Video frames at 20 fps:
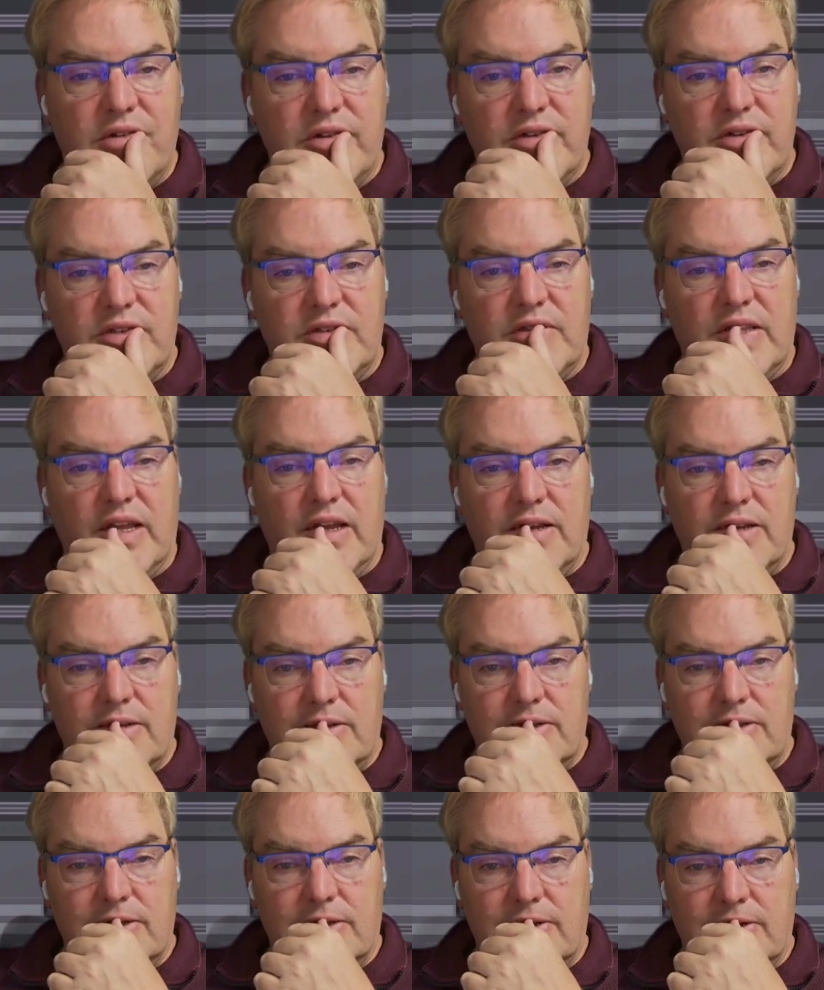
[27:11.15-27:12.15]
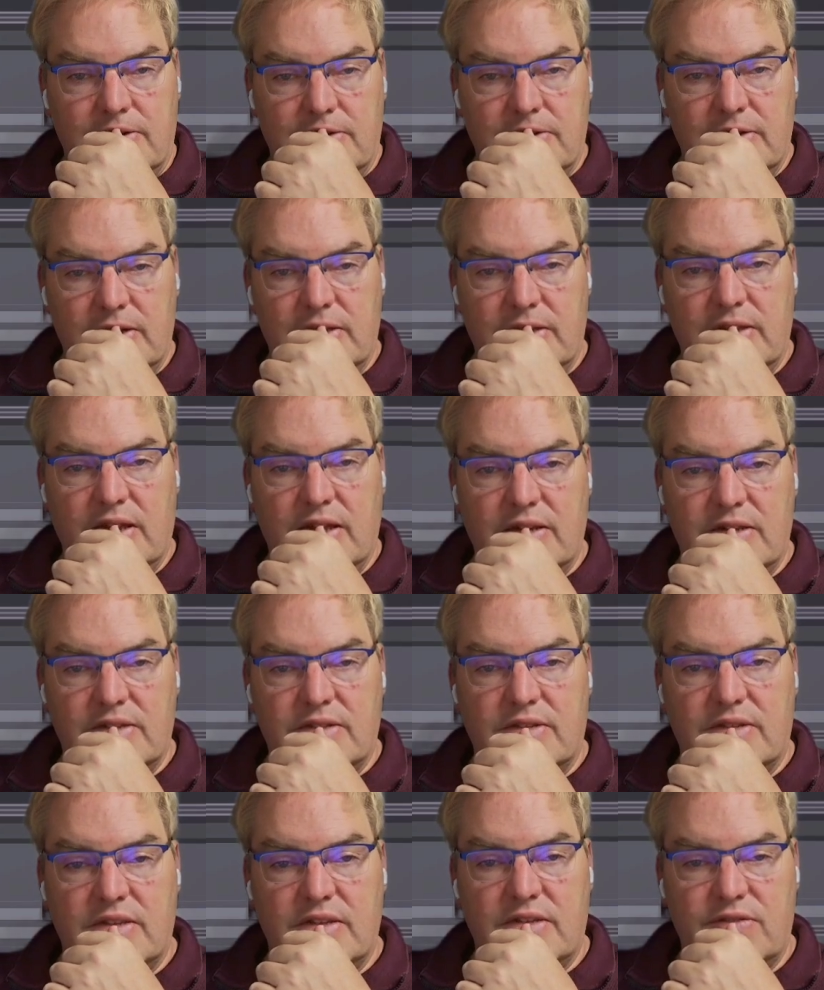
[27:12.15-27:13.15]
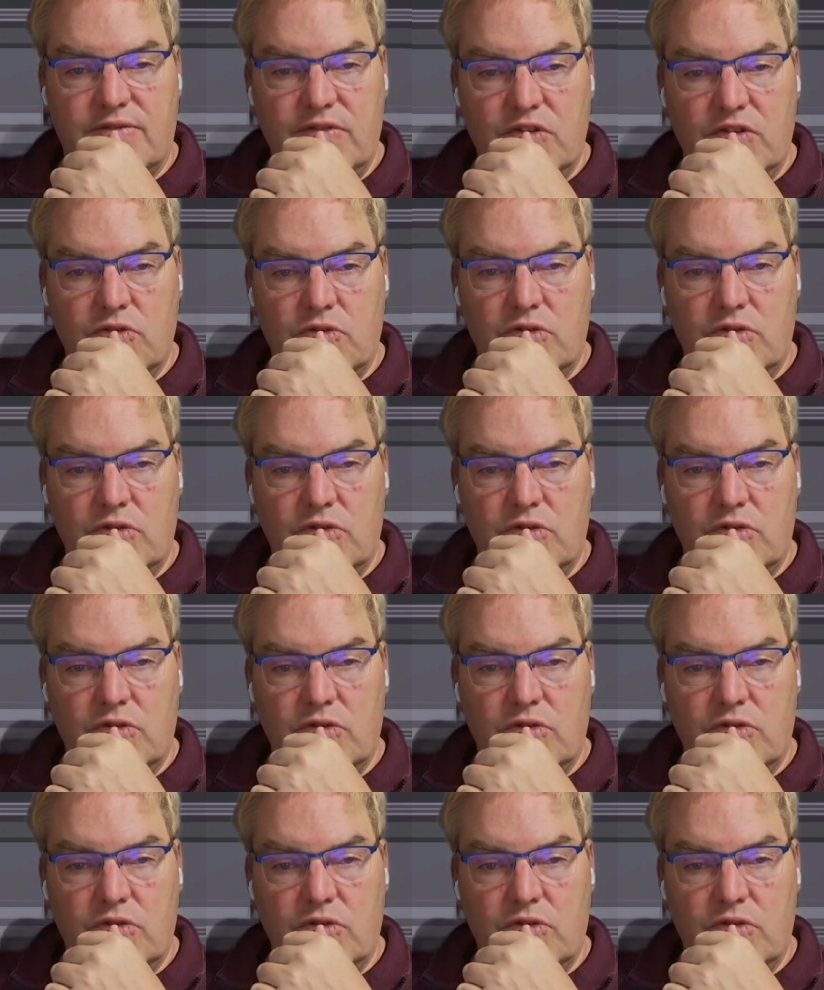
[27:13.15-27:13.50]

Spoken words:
Is that and that is this view